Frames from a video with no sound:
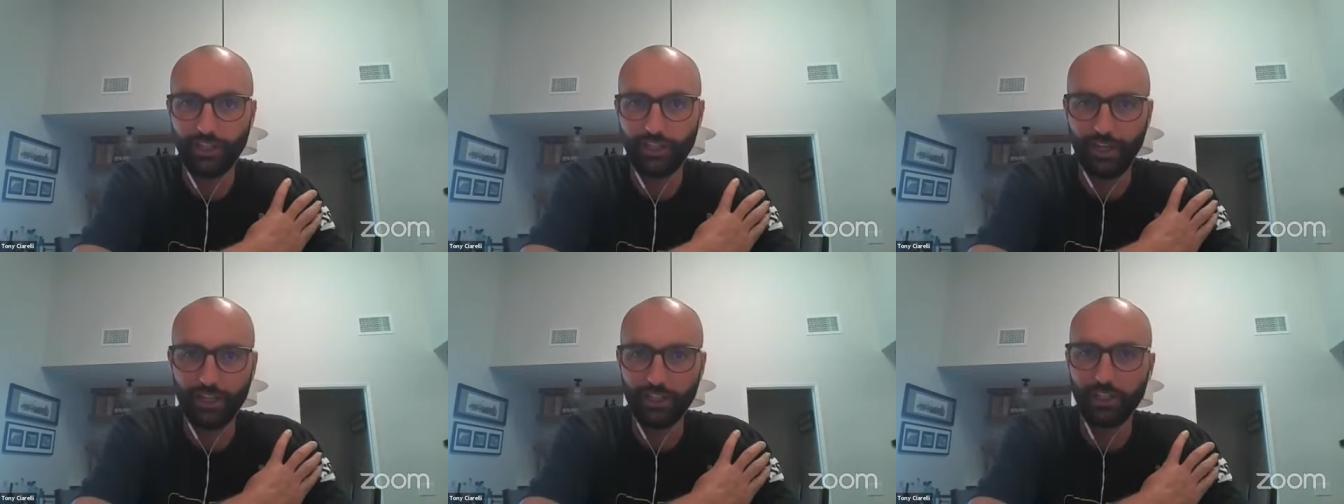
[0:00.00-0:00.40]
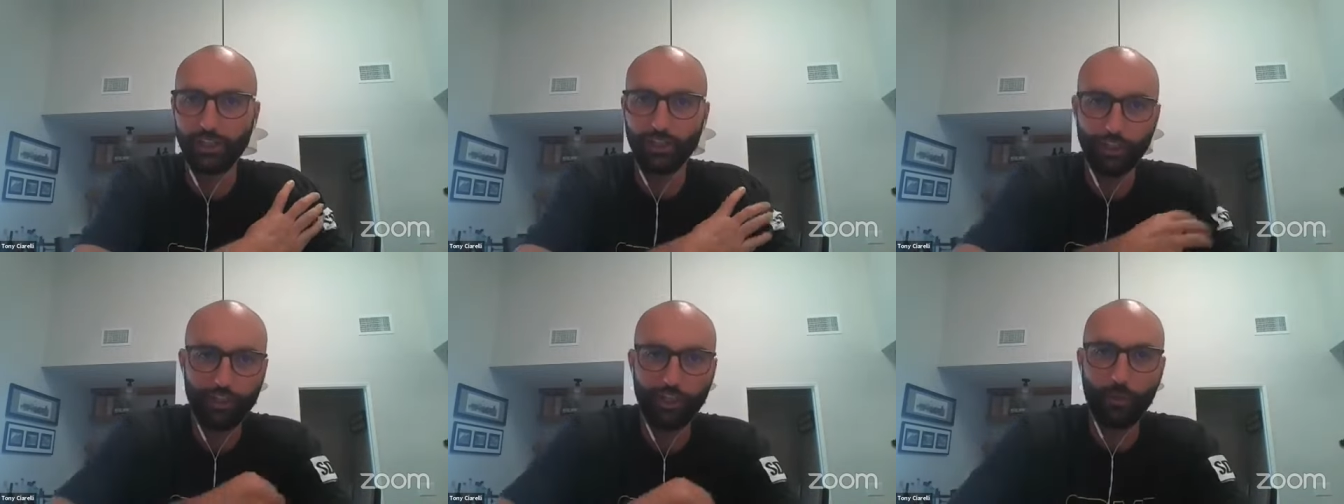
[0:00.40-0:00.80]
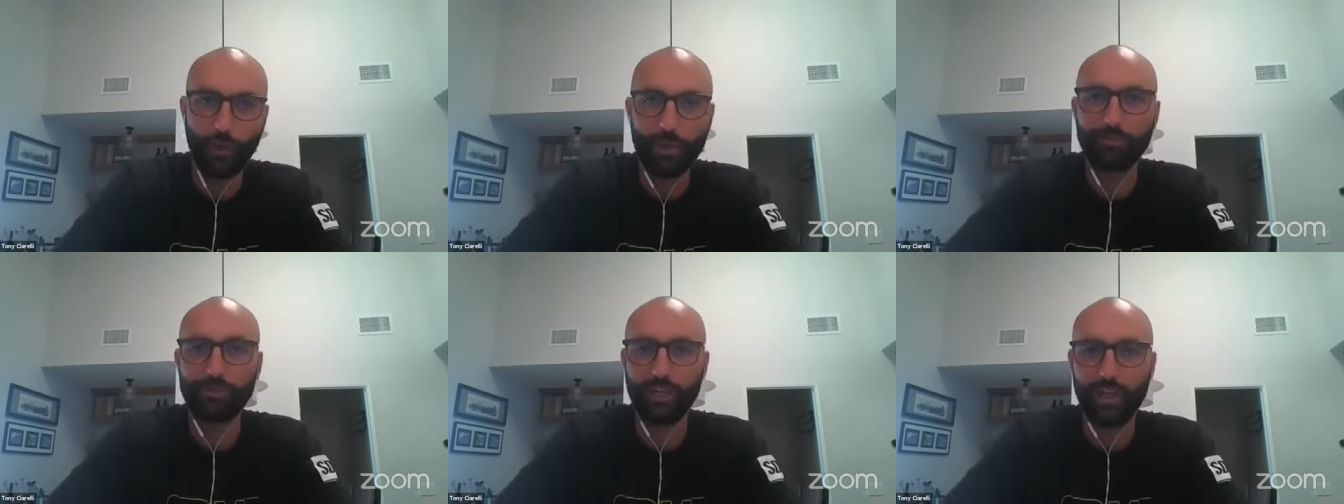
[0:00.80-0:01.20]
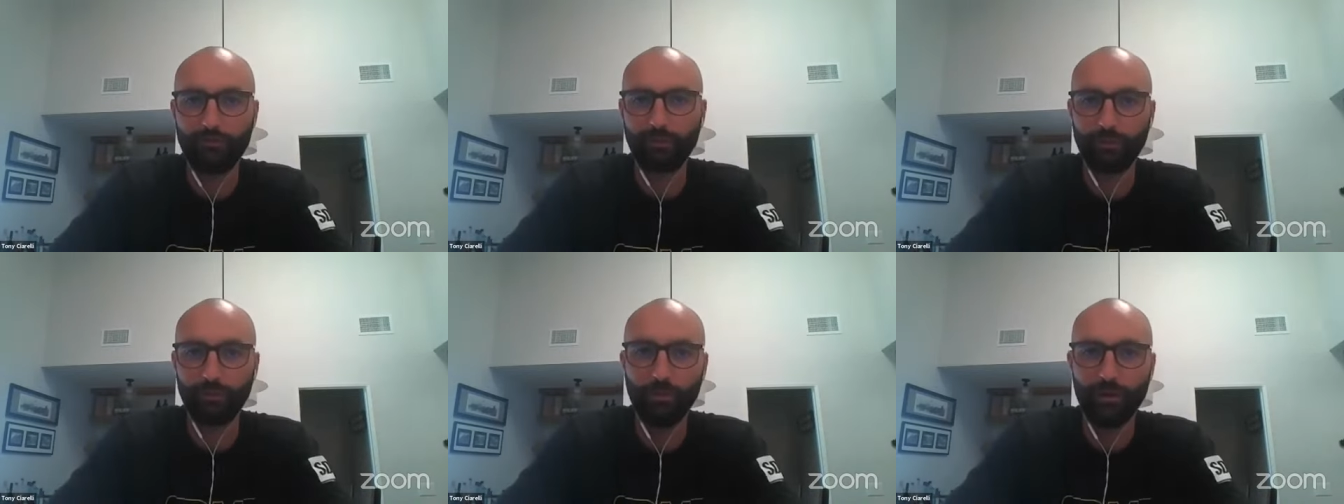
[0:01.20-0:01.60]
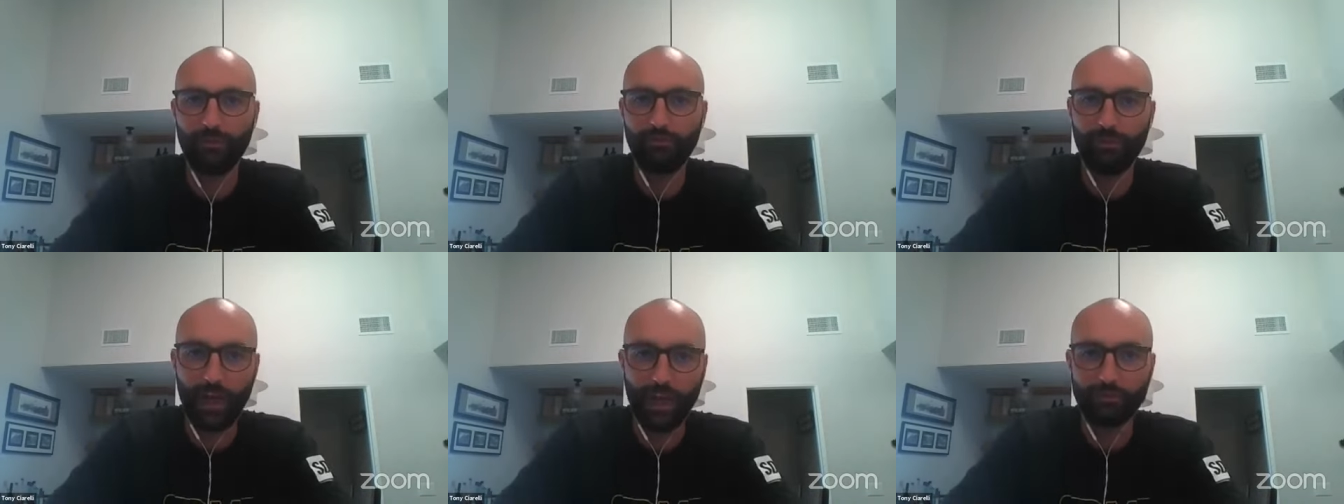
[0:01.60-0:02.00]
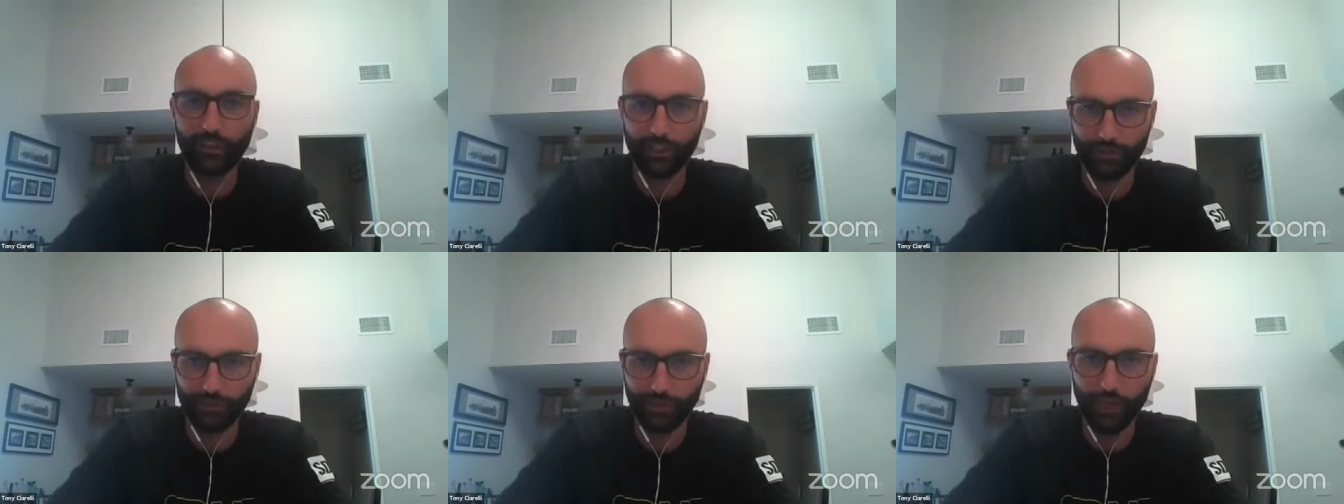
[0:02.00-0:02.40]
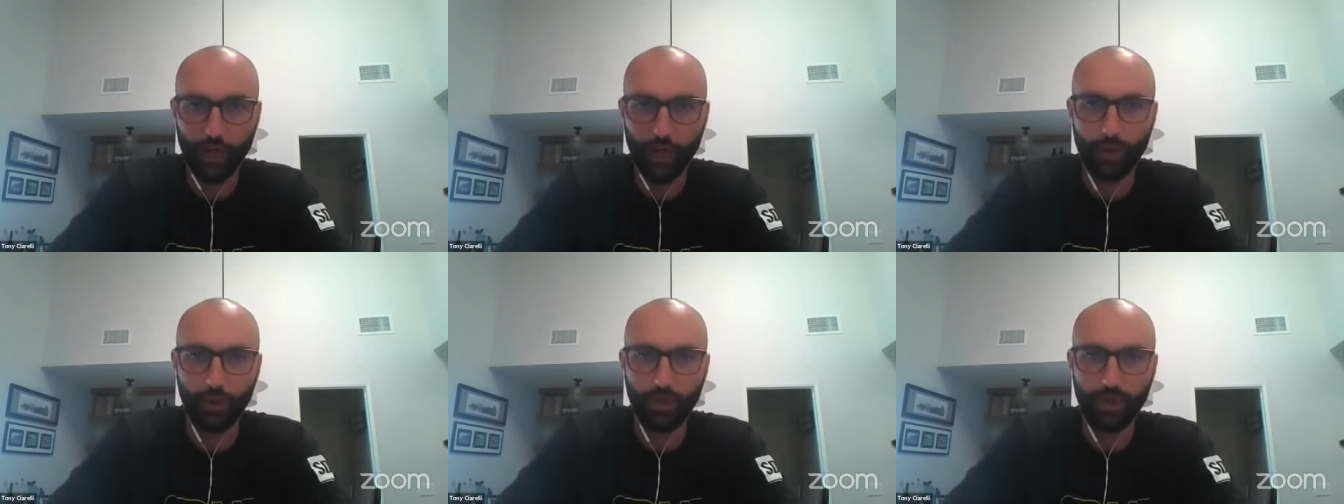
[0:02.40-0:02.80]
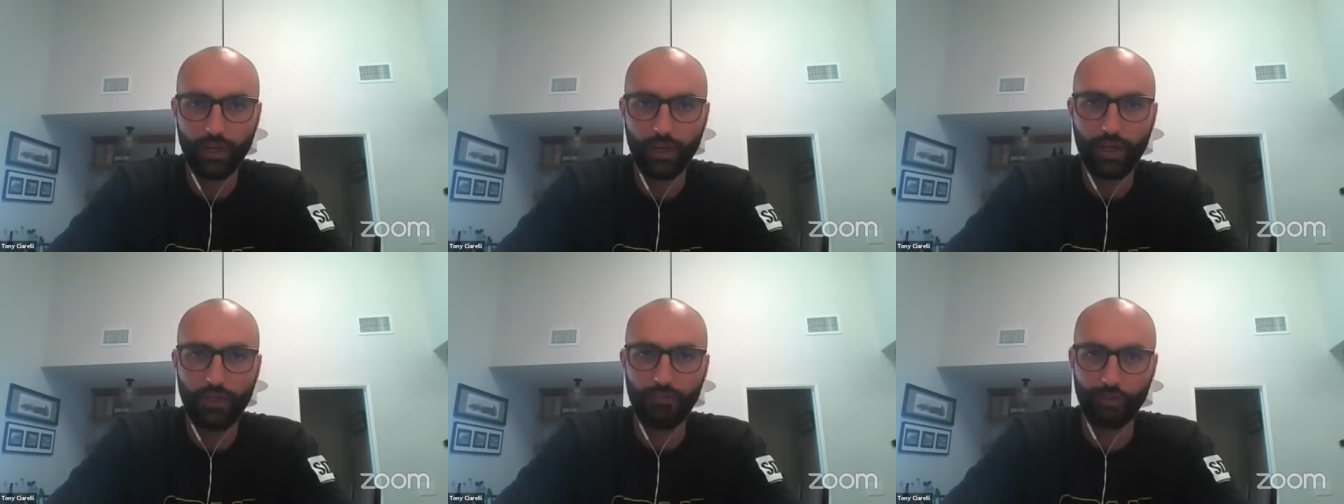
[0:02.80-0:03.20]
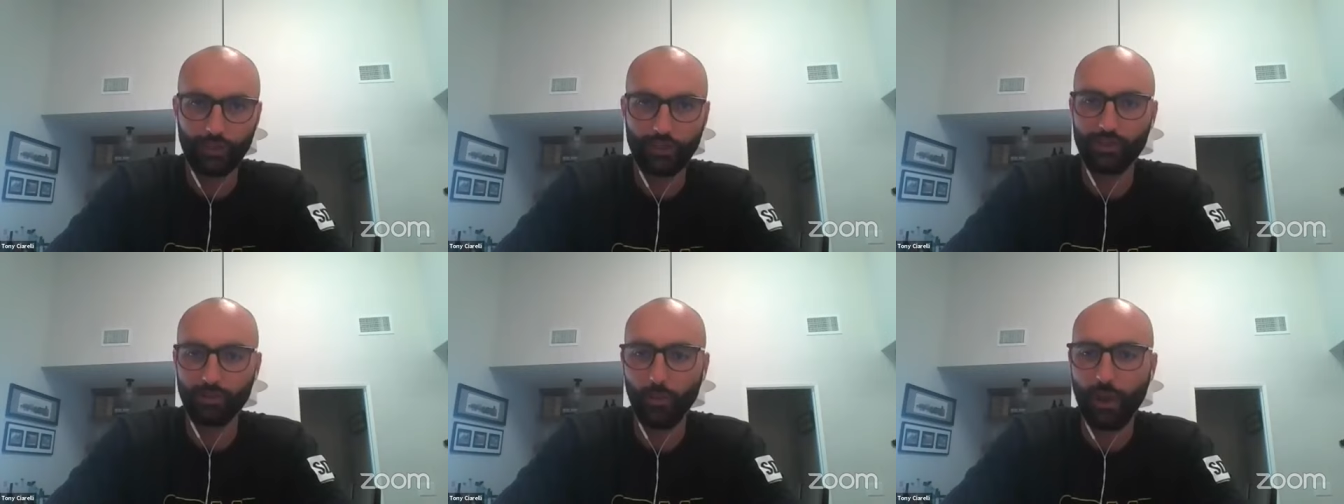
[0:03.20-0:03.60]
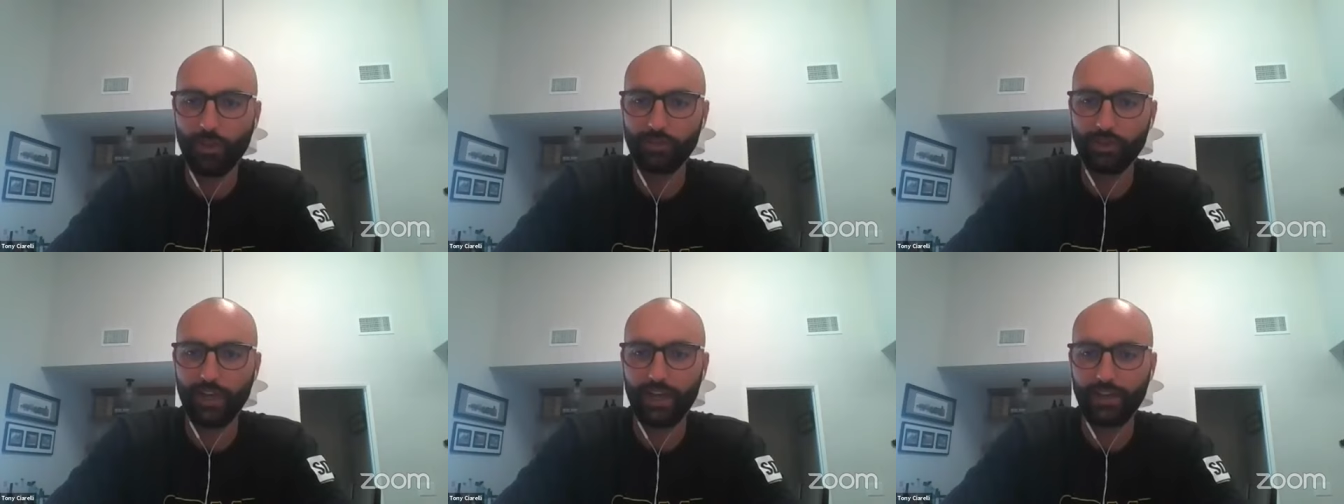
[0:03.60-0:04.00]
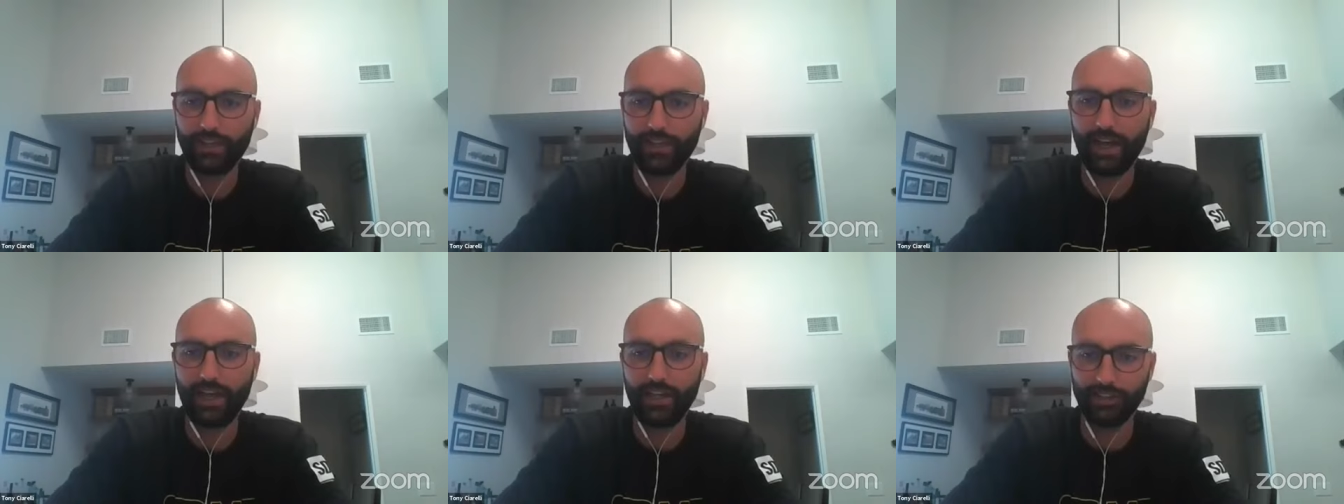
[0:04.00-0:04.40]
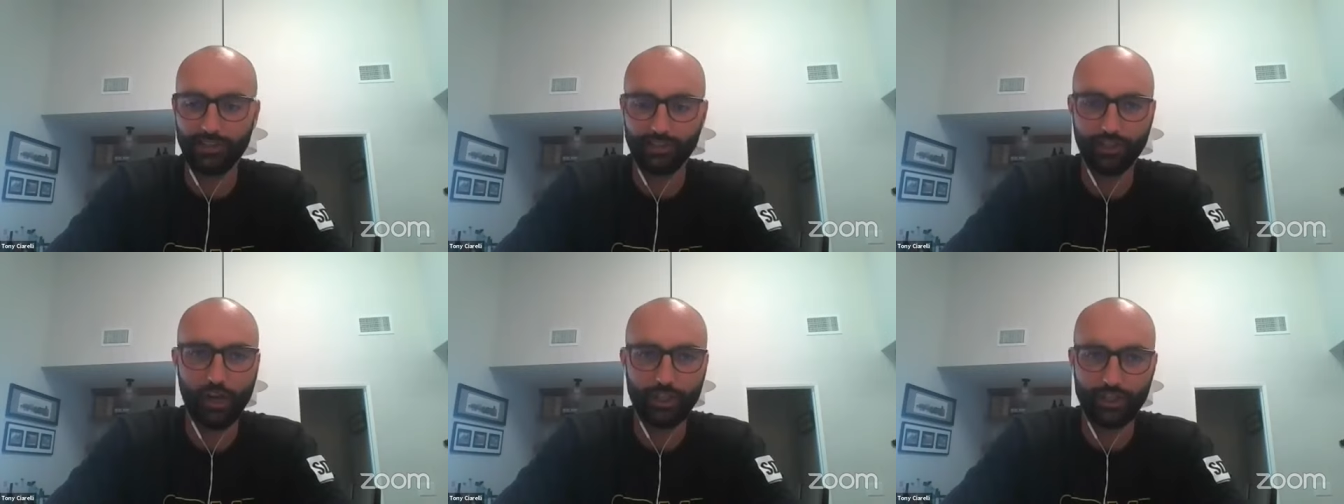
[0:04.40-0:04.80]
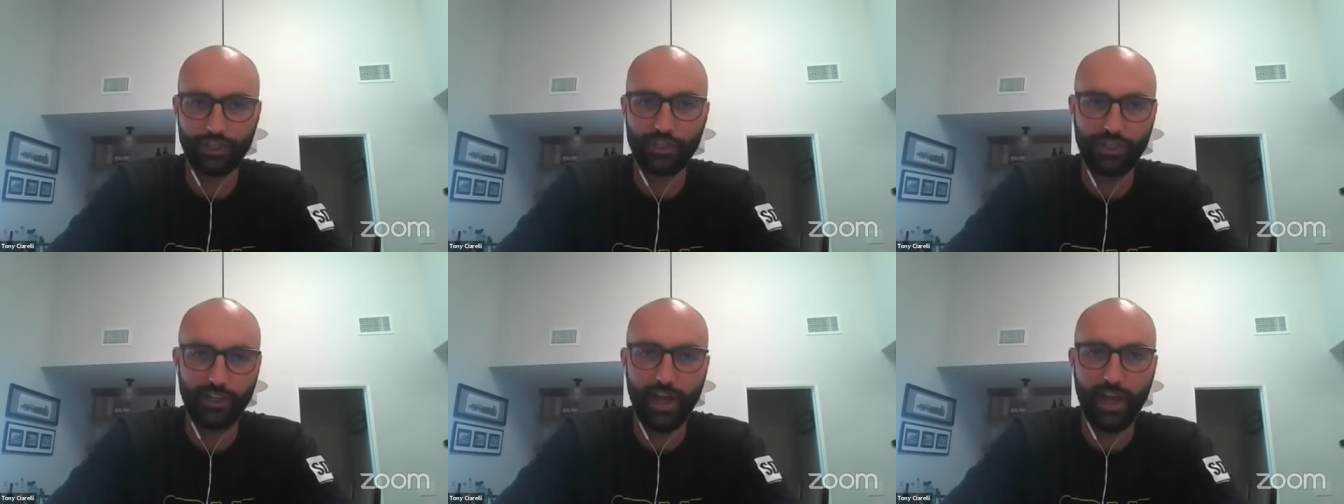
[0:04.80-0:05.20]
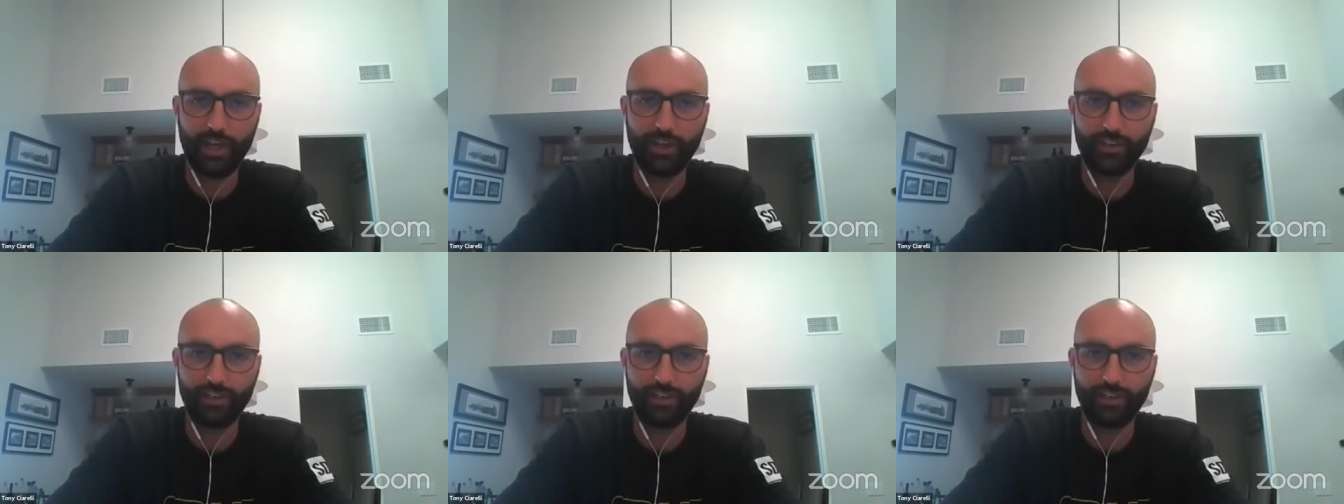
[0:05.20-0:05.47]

Like, look at a website from five years ago versus a website that is launched today.